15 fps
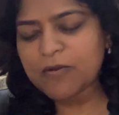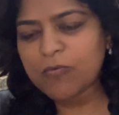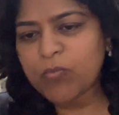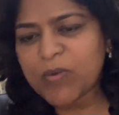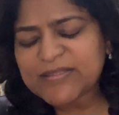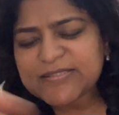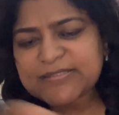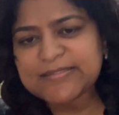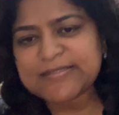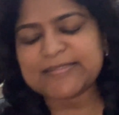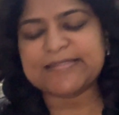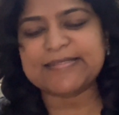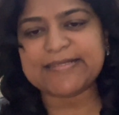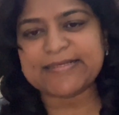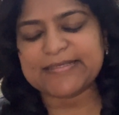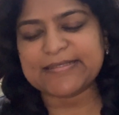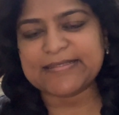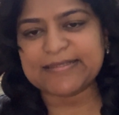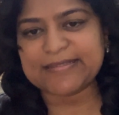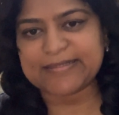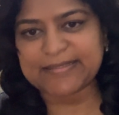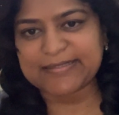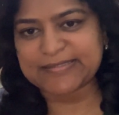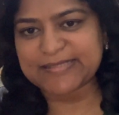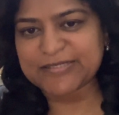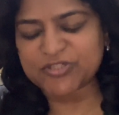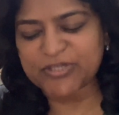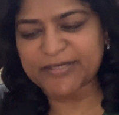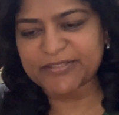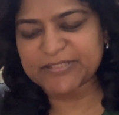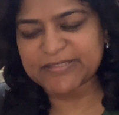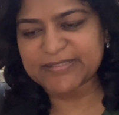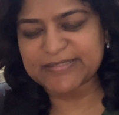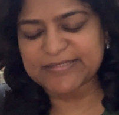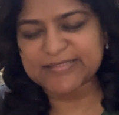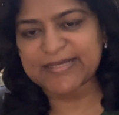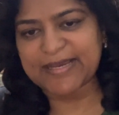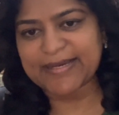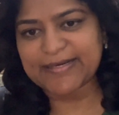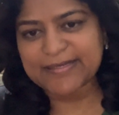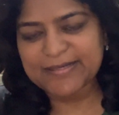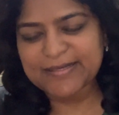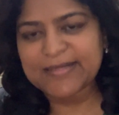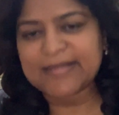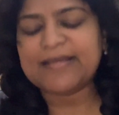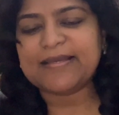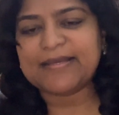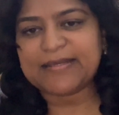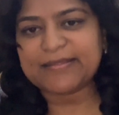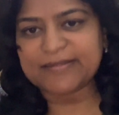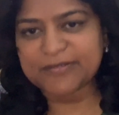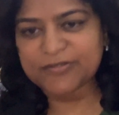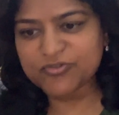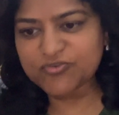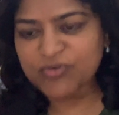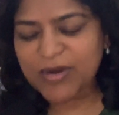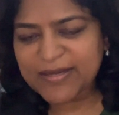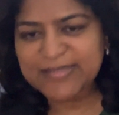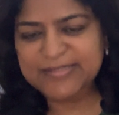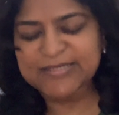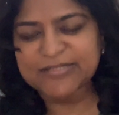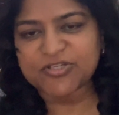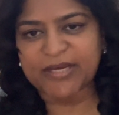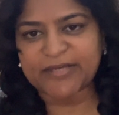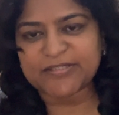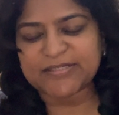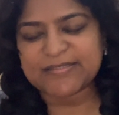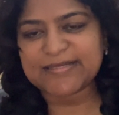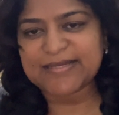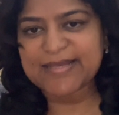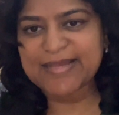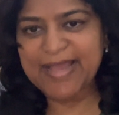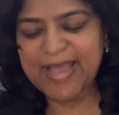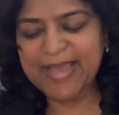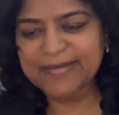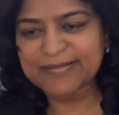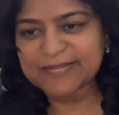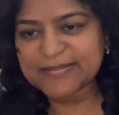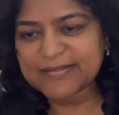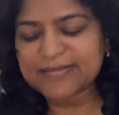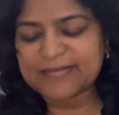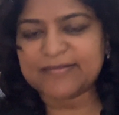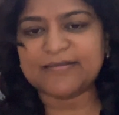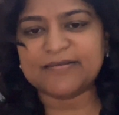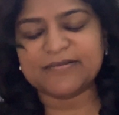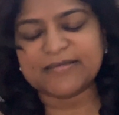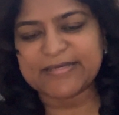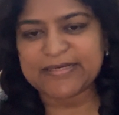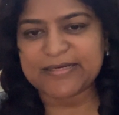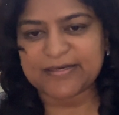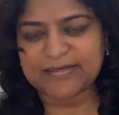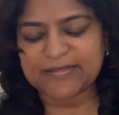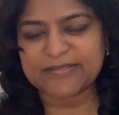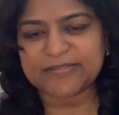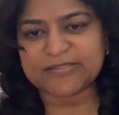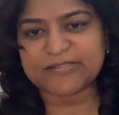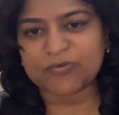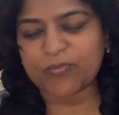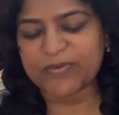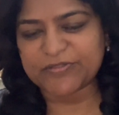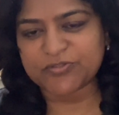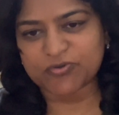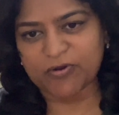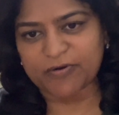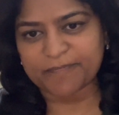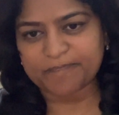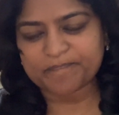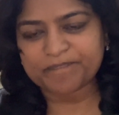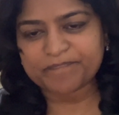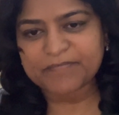Once this needle is injected inside, the drug is injected and the needle is withdrawn.